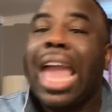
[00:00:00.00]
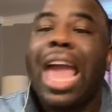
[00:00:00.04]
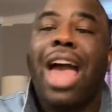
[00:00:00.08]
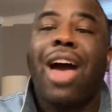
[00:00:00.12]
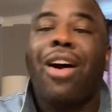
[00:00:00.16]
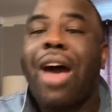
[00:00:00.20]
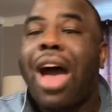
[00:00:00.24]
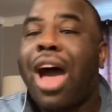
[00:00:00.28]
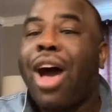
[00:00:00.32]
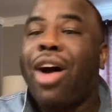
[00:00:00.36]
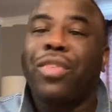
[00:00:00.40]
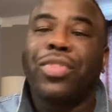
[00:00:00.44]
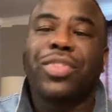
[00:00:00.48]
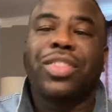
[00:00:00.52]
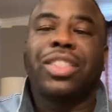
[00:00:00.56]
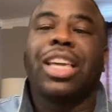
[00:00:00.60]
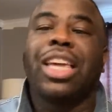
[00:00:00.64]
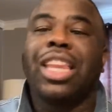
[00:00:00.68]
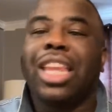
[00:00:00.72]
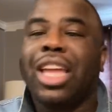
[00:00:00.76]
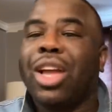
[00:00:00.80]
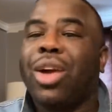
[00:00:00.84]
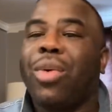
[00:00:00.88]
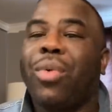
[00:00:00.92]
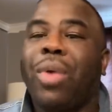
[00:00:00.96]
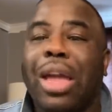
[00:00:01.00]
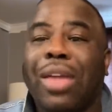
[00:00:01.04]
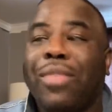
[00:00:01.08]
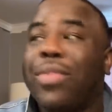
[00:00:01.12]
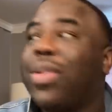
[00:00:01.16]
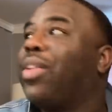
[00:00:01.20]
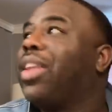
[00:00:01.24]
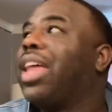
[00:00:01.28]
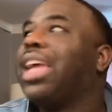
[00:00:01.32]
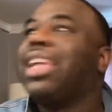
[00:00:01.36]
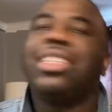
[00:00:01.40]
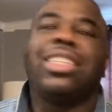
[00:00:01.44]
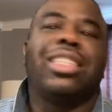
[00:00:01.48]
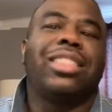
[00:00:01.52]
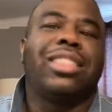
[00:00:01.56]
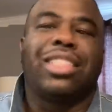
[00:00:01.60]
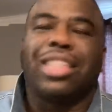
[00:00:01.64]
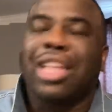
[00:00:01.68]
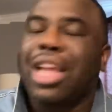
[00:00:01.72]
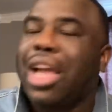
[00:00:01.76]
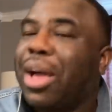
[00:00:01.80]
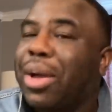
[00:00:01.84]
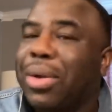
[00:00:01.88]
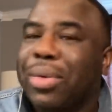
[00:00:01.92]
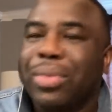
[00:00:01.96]
Offset and Quavo. They just
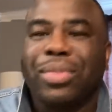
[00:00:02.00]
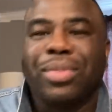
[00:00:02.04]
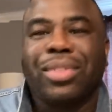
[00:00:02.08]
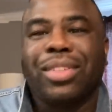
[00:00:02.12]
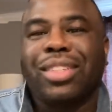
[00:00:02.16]
don't.